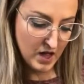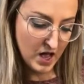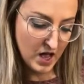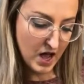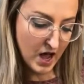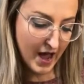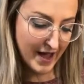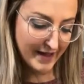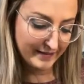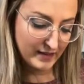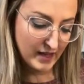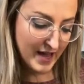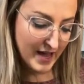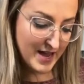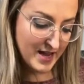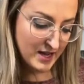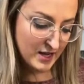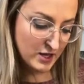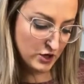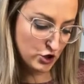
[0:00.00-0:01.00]
I
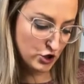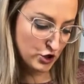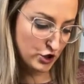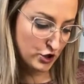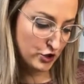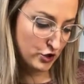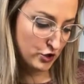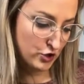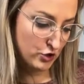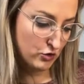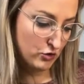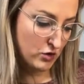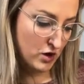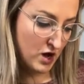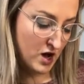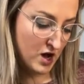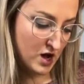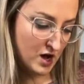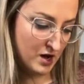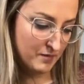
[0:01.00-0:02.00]
like
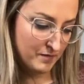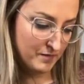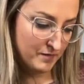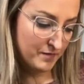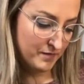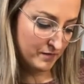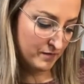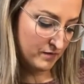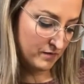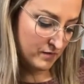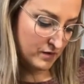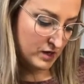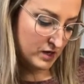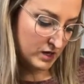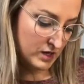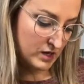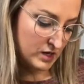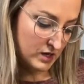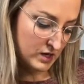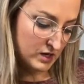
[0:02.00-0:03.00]
to
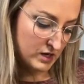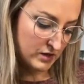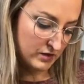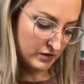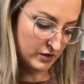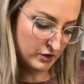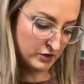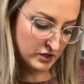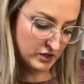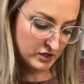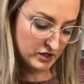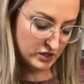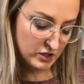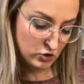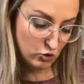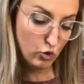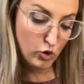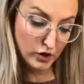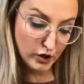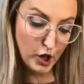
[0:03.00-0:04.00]
there's a
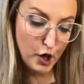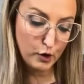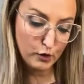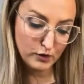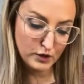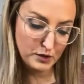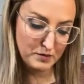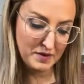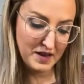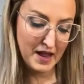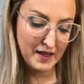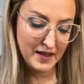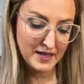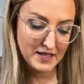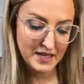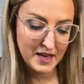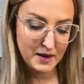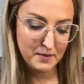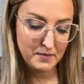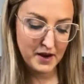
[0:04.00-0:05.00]
store local to me and I like to get
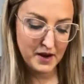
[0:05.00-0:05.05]
them there